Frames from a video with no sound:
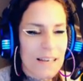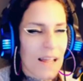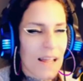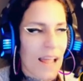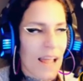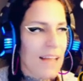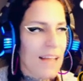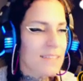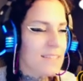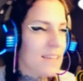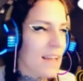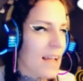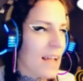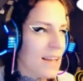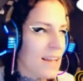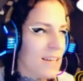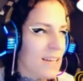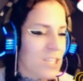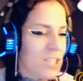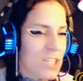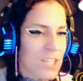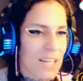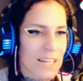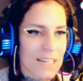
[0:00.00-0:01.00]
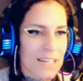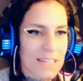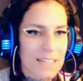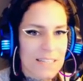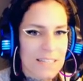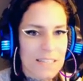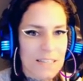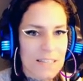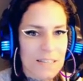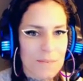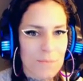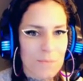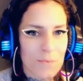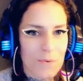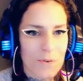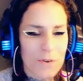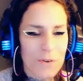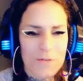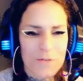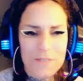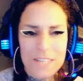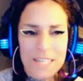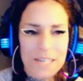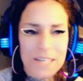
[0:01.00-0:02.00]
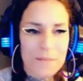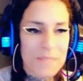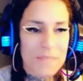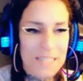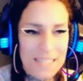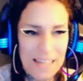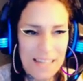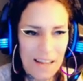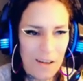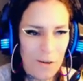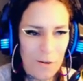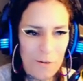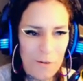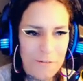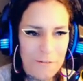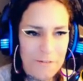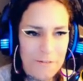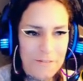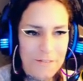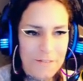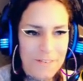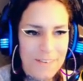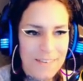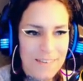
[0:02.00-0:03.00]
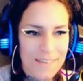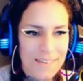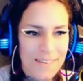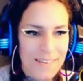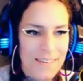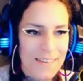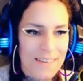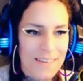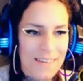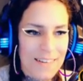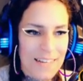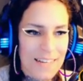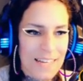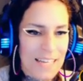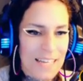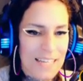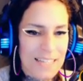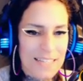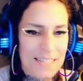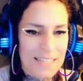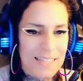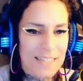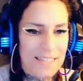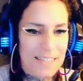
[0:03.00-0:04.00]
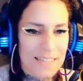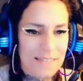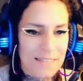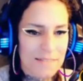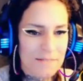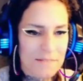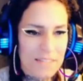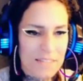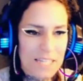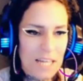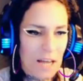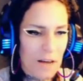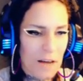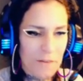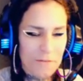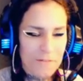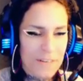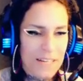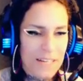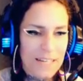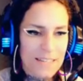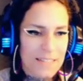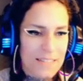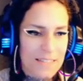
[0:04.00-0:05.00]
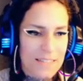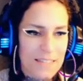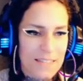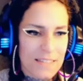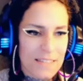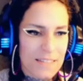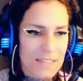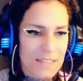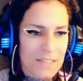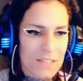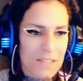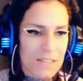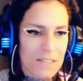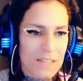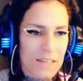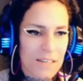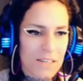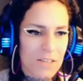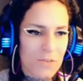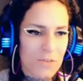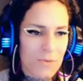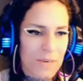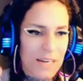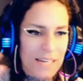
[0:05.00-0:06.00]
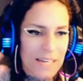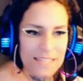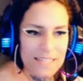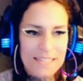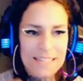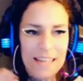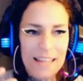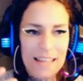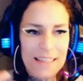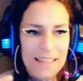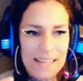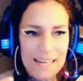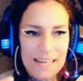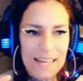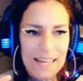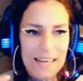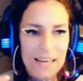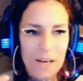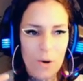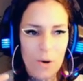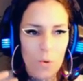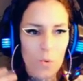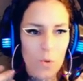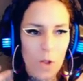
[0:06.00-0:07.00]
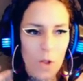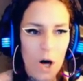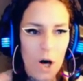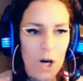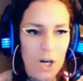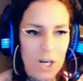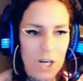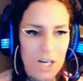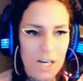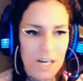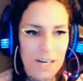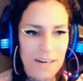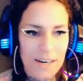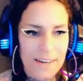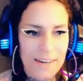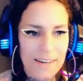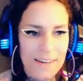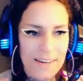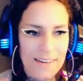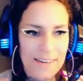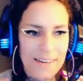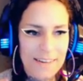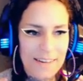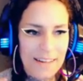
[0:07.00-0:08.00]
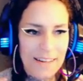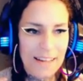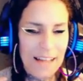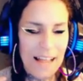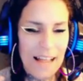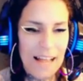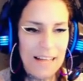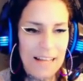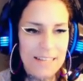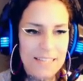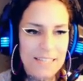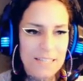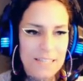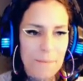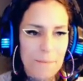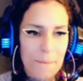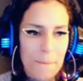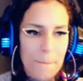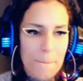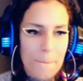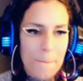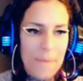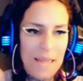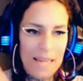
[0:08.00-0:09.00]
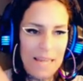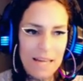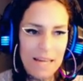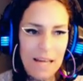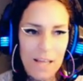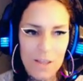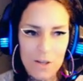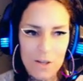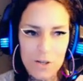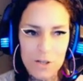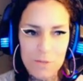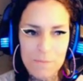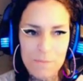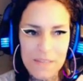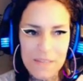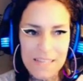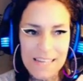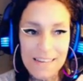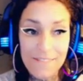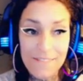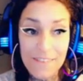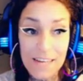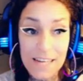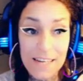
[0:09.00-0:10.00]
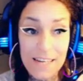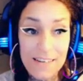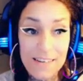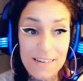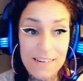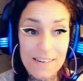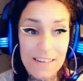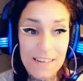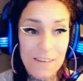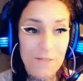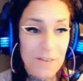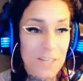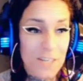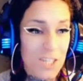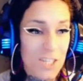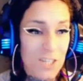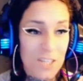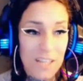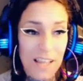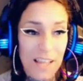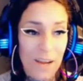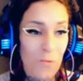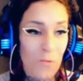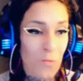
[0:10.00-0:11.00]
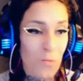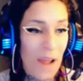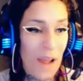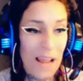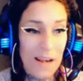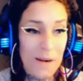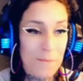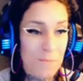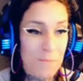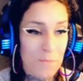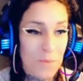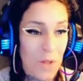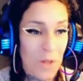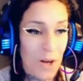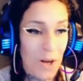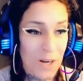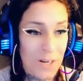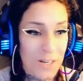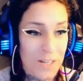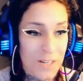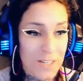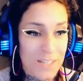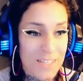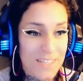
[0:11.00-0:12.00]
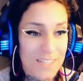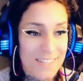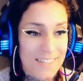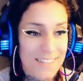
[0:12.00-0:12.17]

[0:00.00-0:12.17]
hasn't had a chance to prove to himself his toughness to an extent that he no longer has to make others believe it. Even just like random blogger